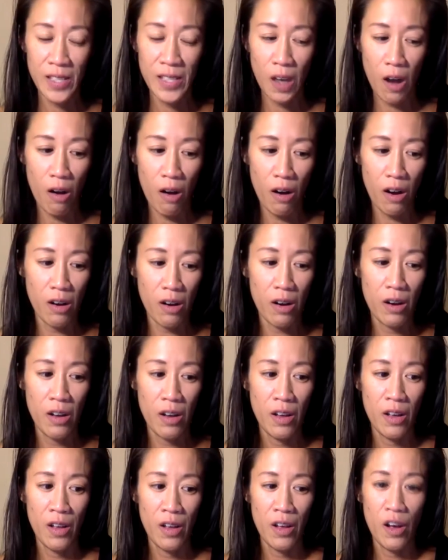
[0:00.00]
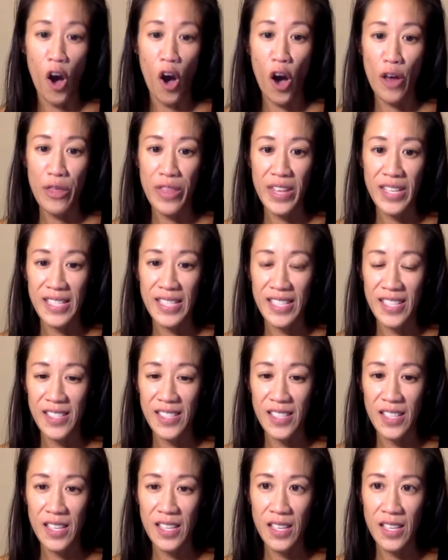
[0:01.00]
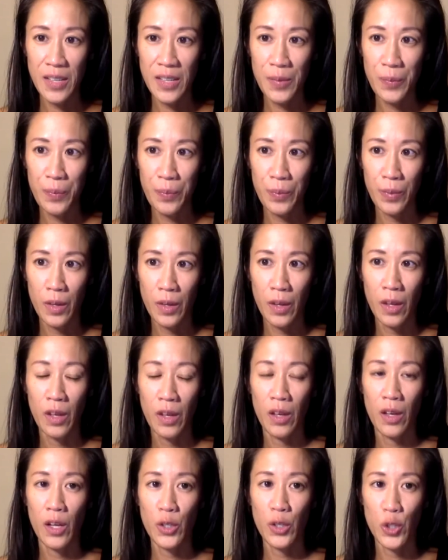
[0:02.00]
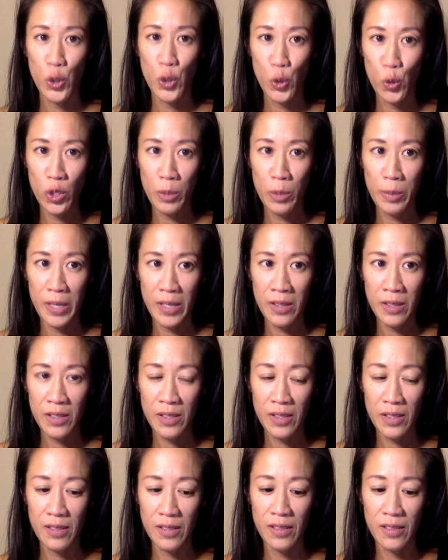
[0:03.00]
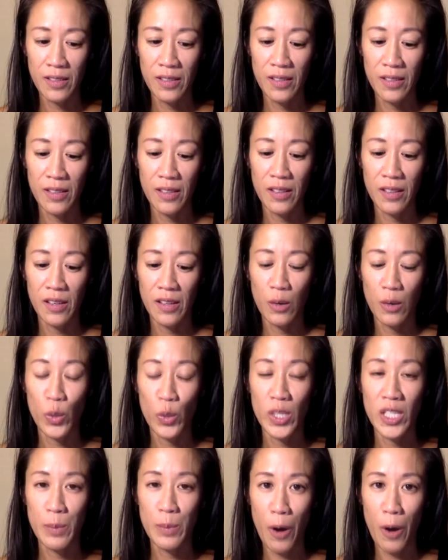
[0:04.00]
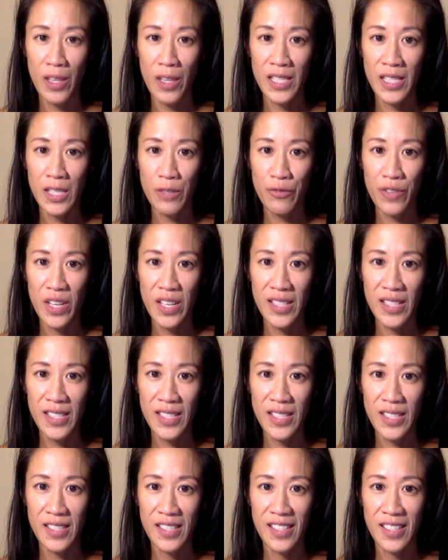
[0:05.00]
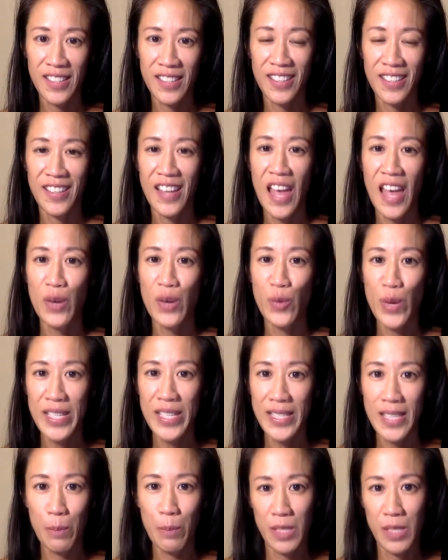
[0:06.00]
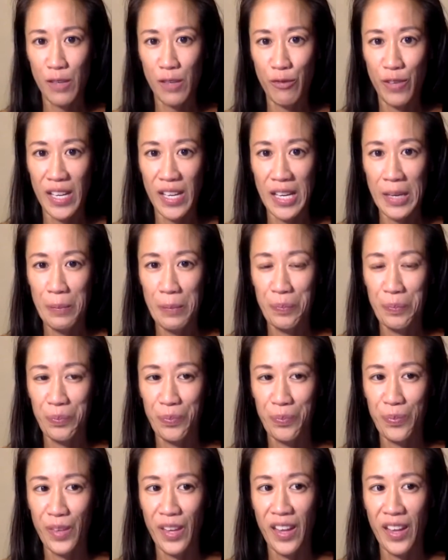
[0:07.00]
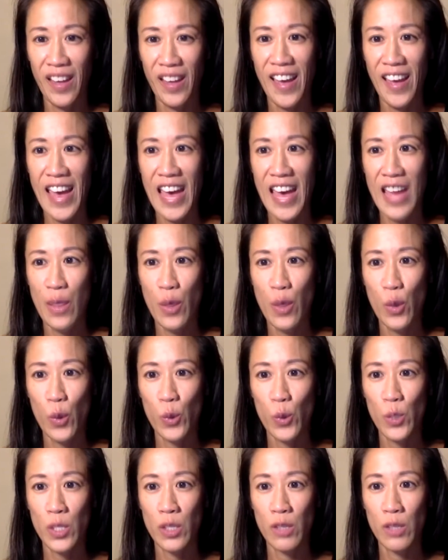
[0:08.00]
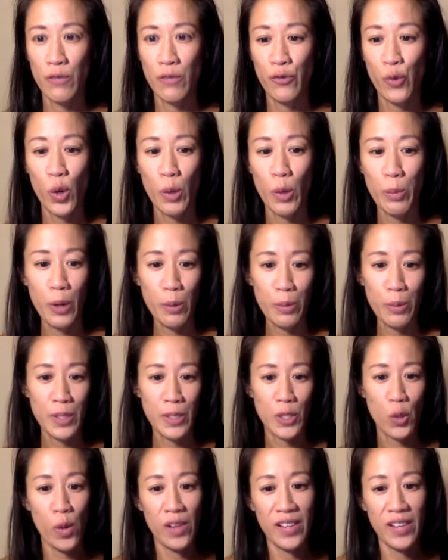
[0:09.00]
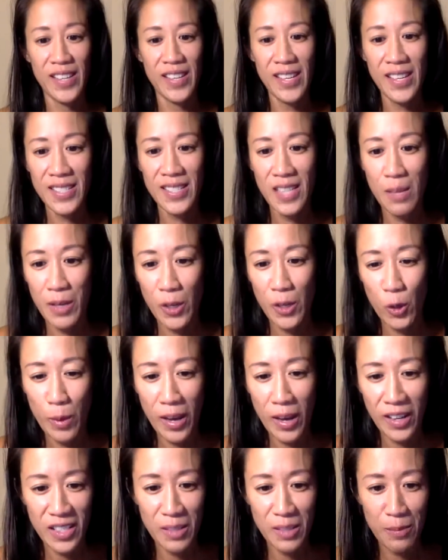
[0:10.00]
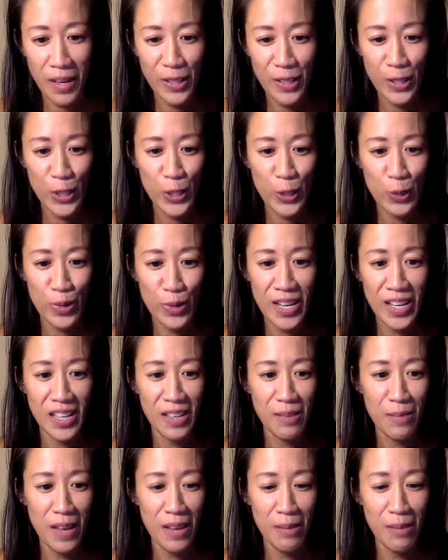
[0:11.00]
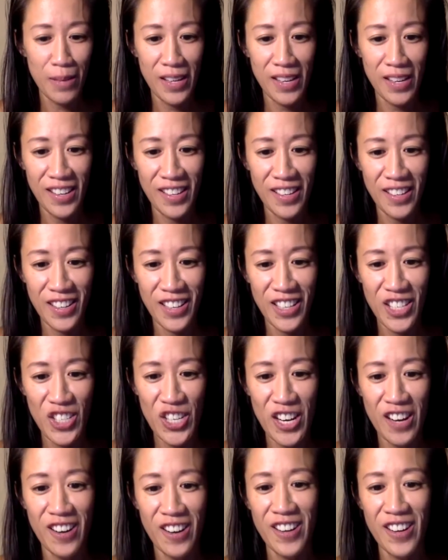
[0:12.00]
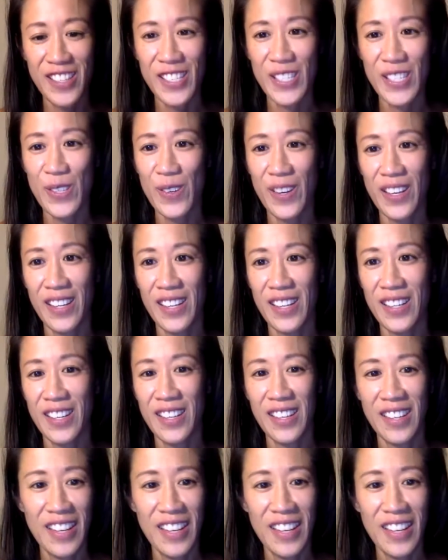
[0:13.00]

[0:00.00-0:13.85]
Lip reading: are authenticity, attunement, responsiveness, and receptivity. And those 4 purpose qualities, let me go back to my screen, maybe share so I can